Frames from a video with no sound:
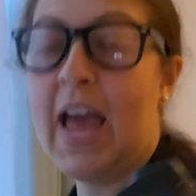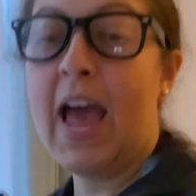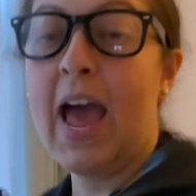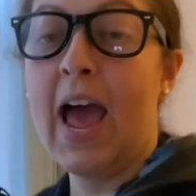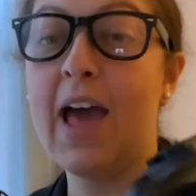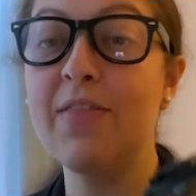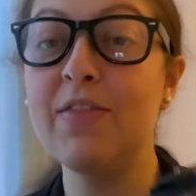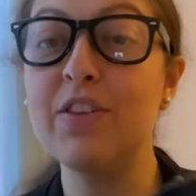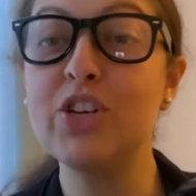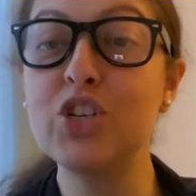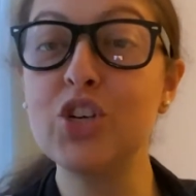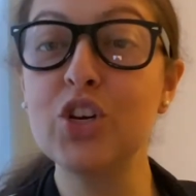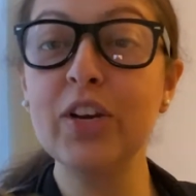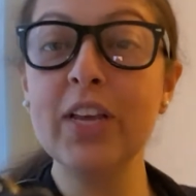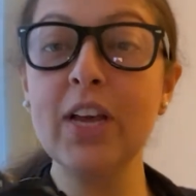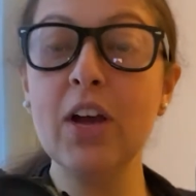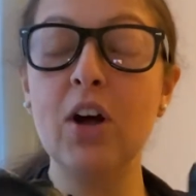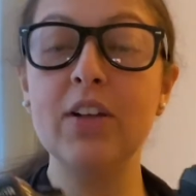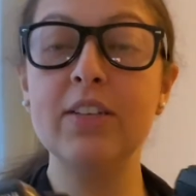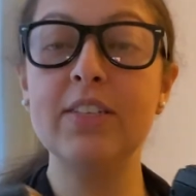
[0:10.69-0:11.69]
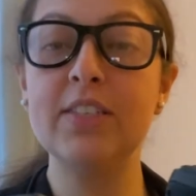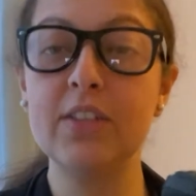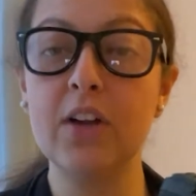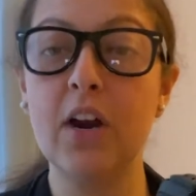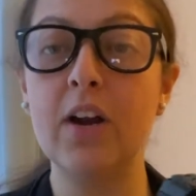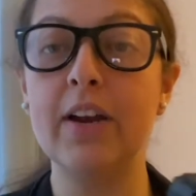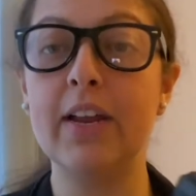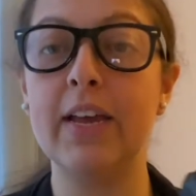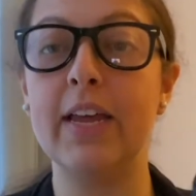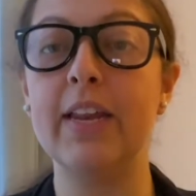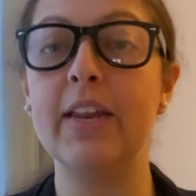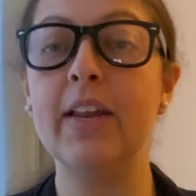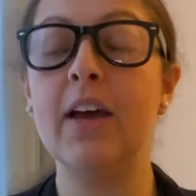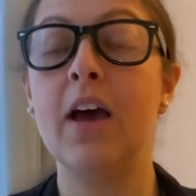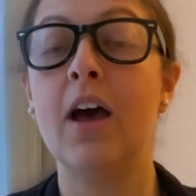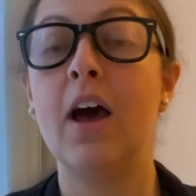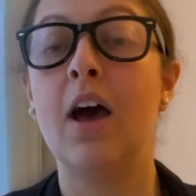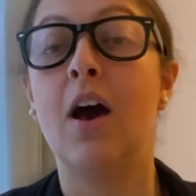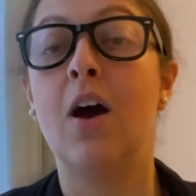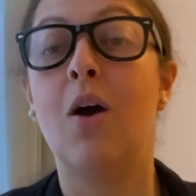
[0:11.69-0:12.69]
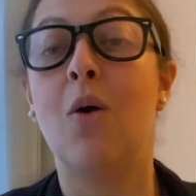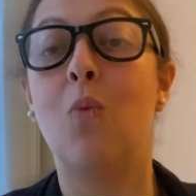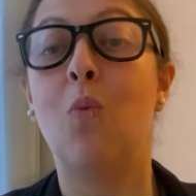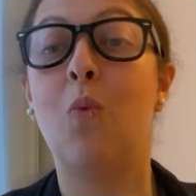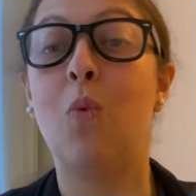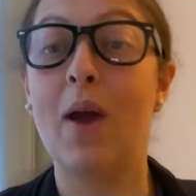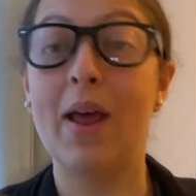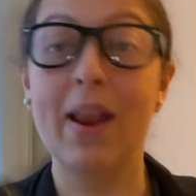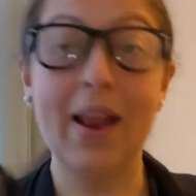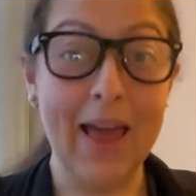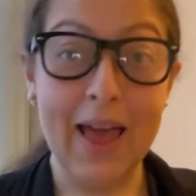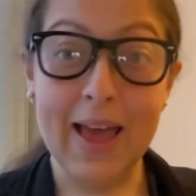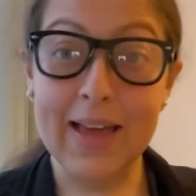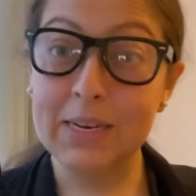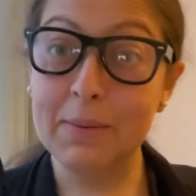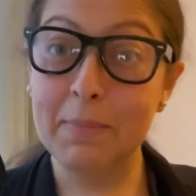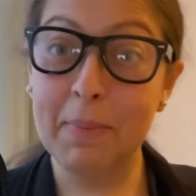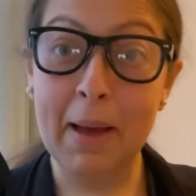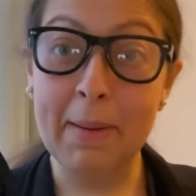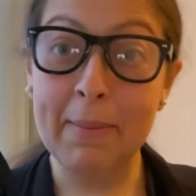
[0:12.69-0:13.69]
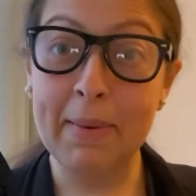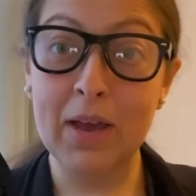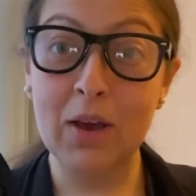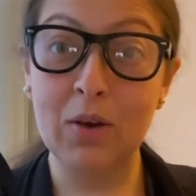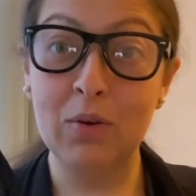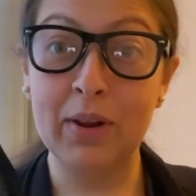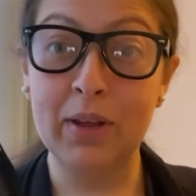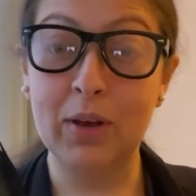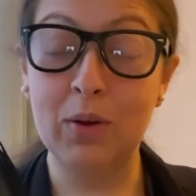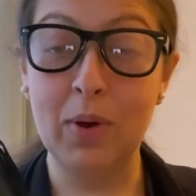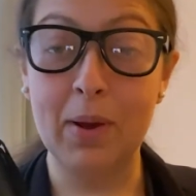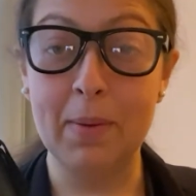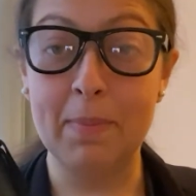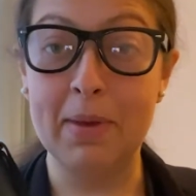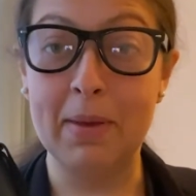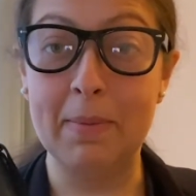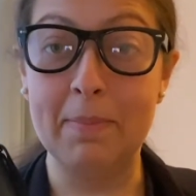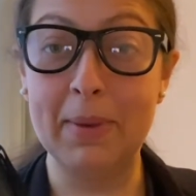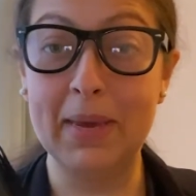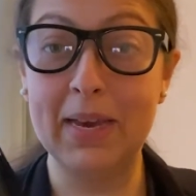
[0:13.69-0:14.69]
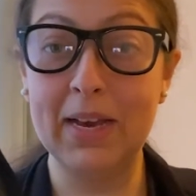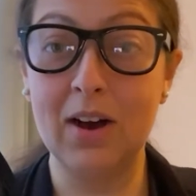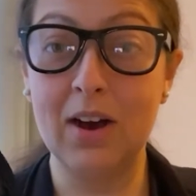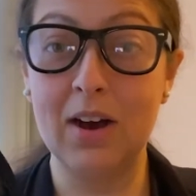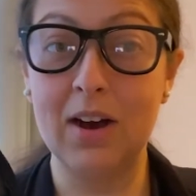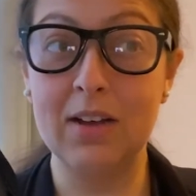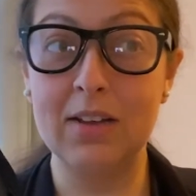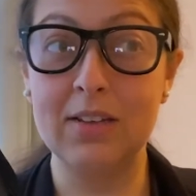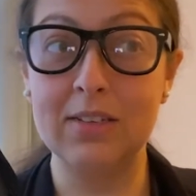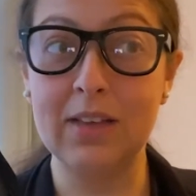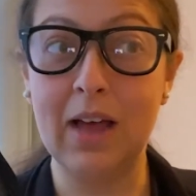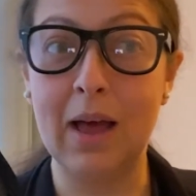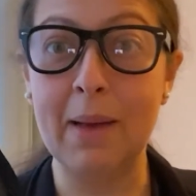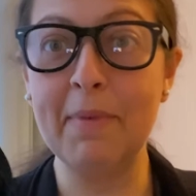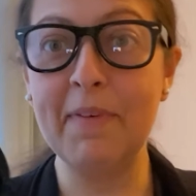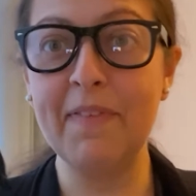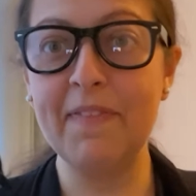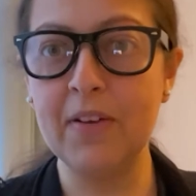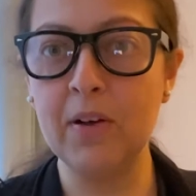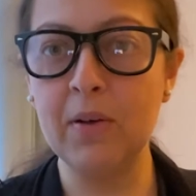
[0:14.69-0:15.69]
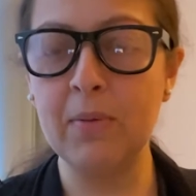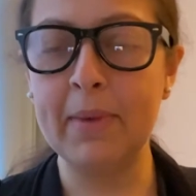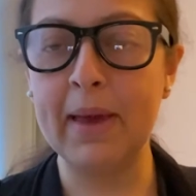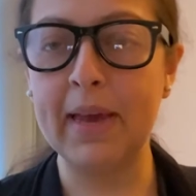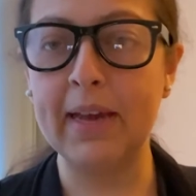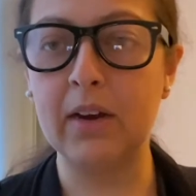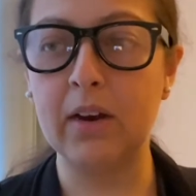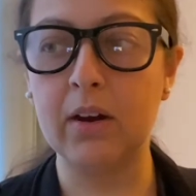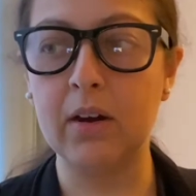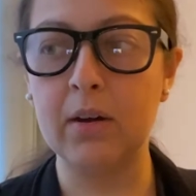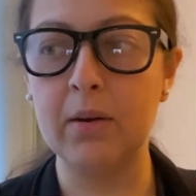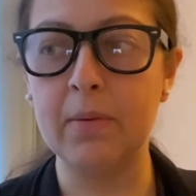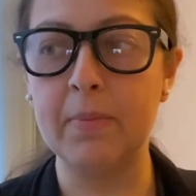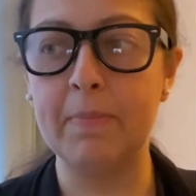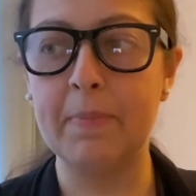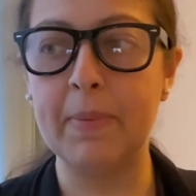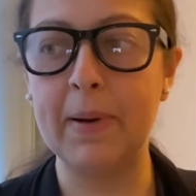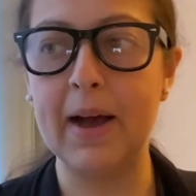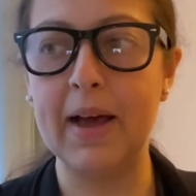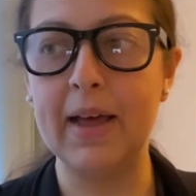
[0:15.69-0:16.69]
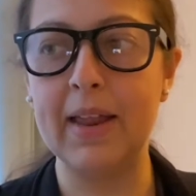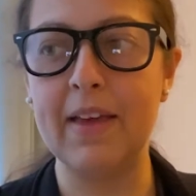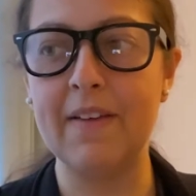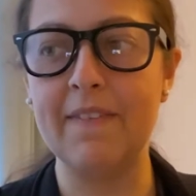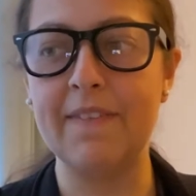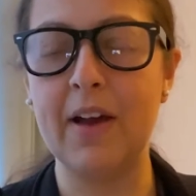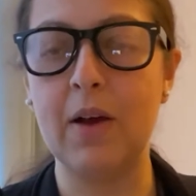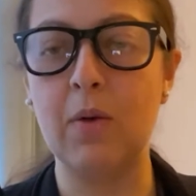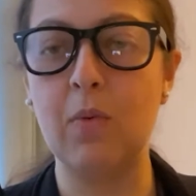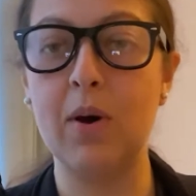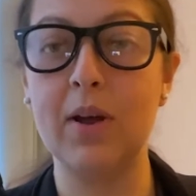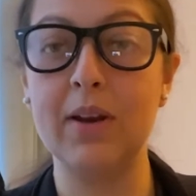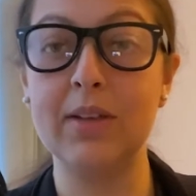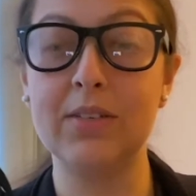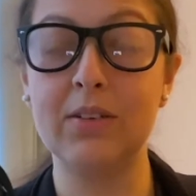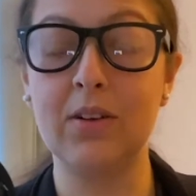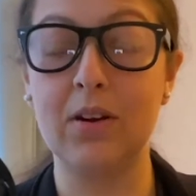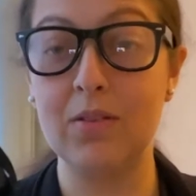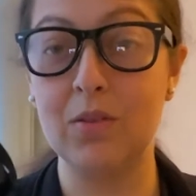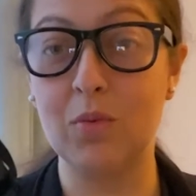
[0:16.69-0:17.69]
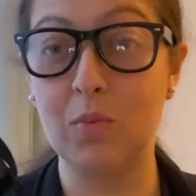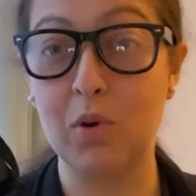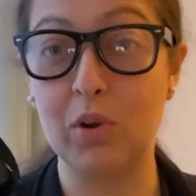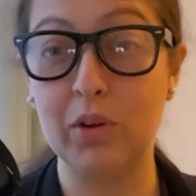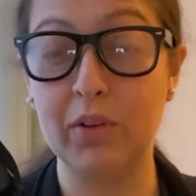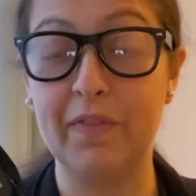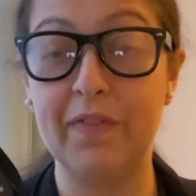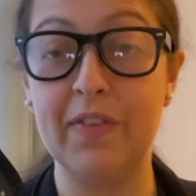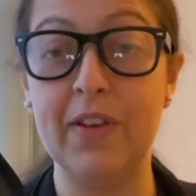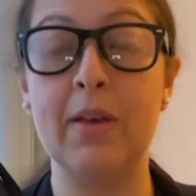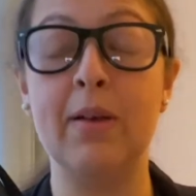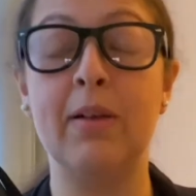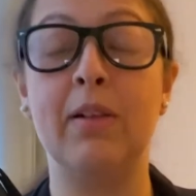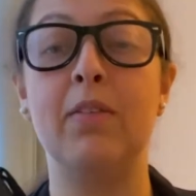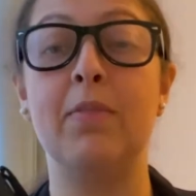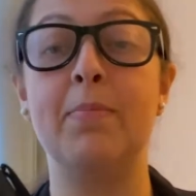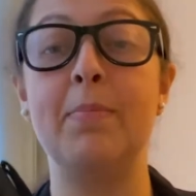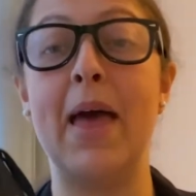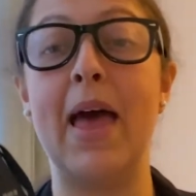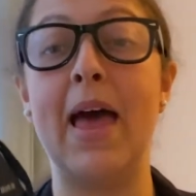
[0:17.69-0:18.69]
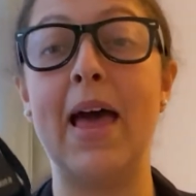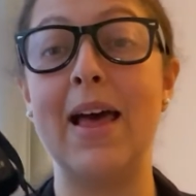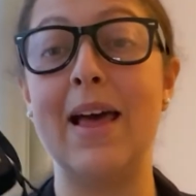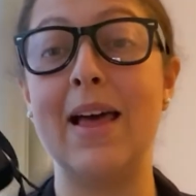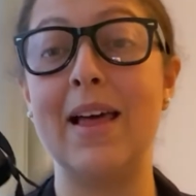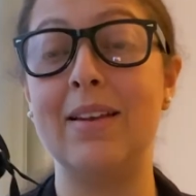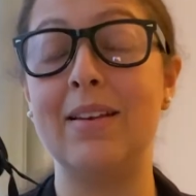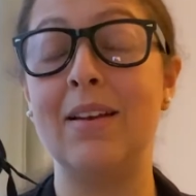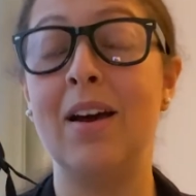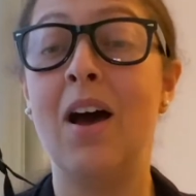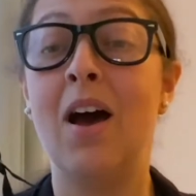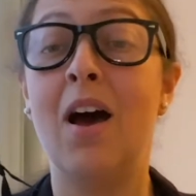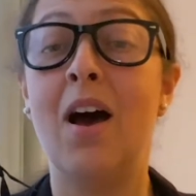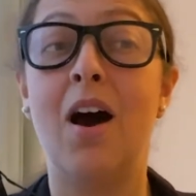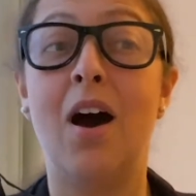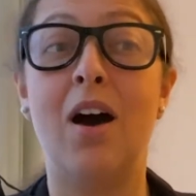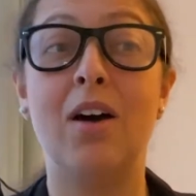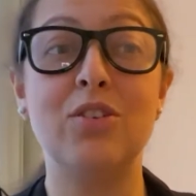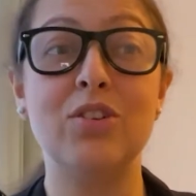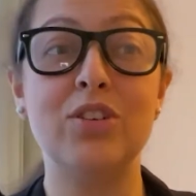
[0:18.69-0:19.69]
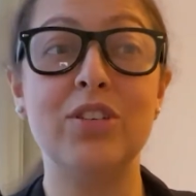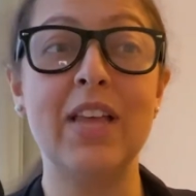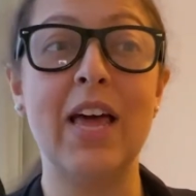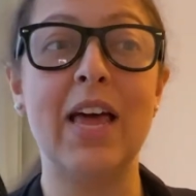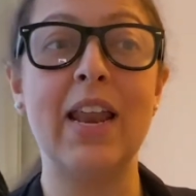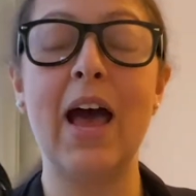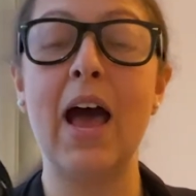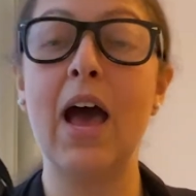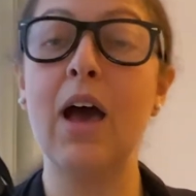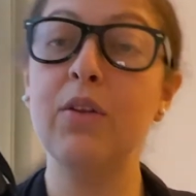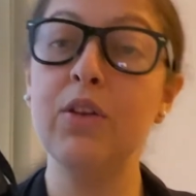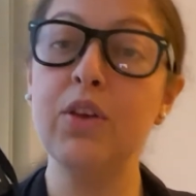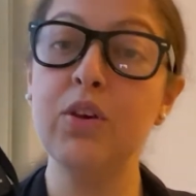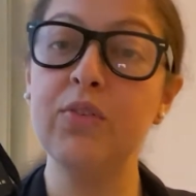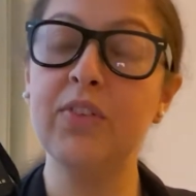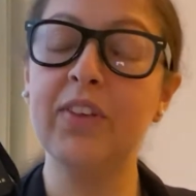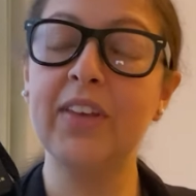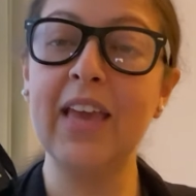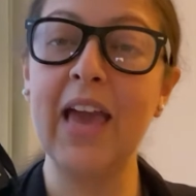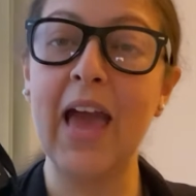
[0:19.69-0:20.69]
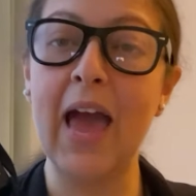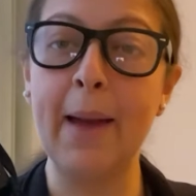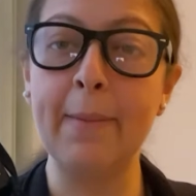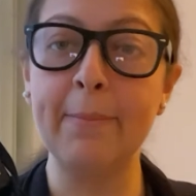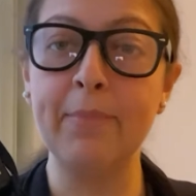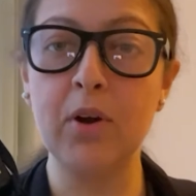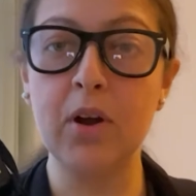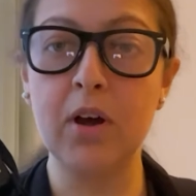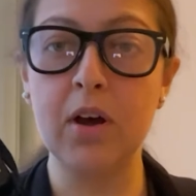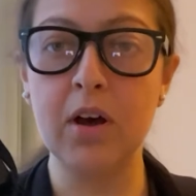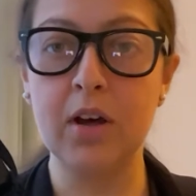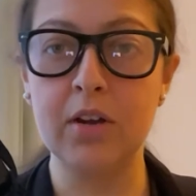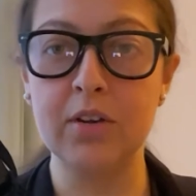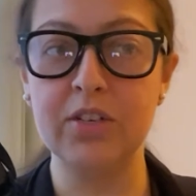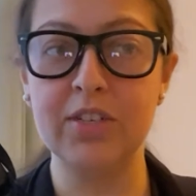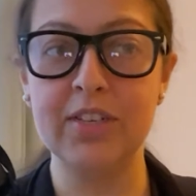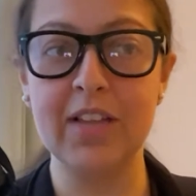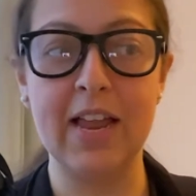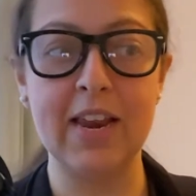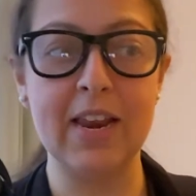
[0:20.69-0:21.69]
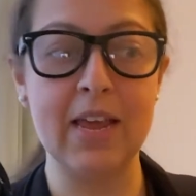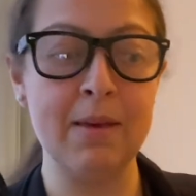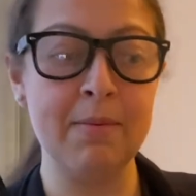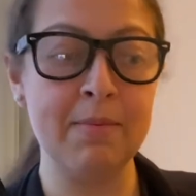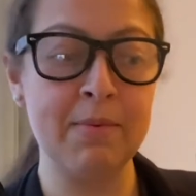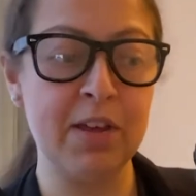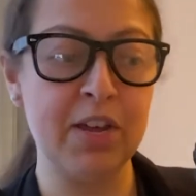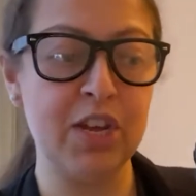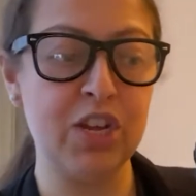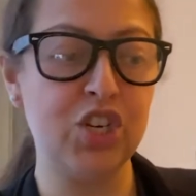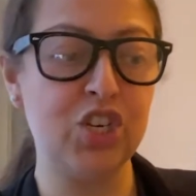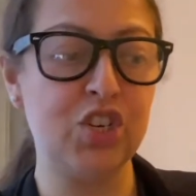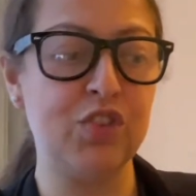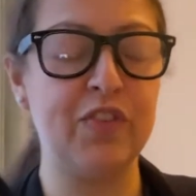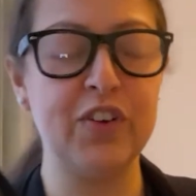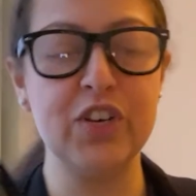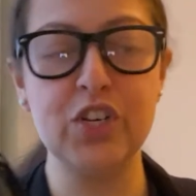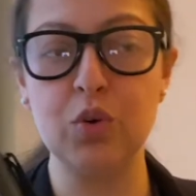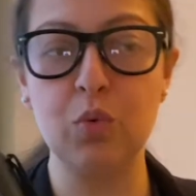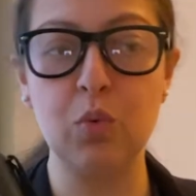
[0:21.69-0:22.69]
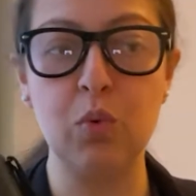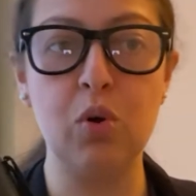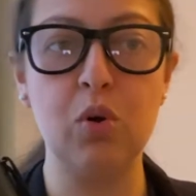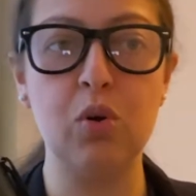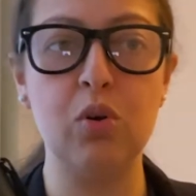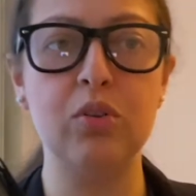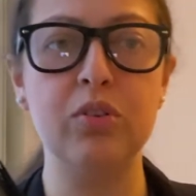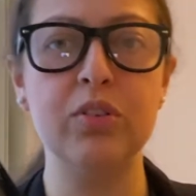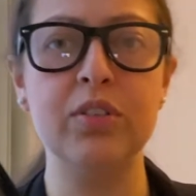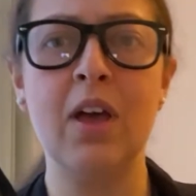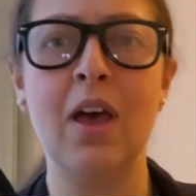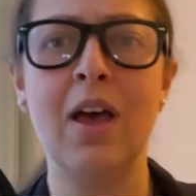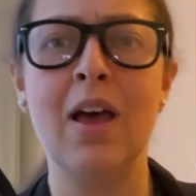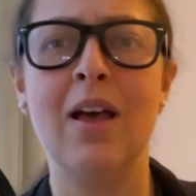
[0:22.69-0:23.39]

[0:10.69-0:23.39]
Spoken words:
And the journey all started when I had to buy my own equipment because I'm a filmmaker, but if I want to start in the world of film and understand how to use a camera, understand image, visuals,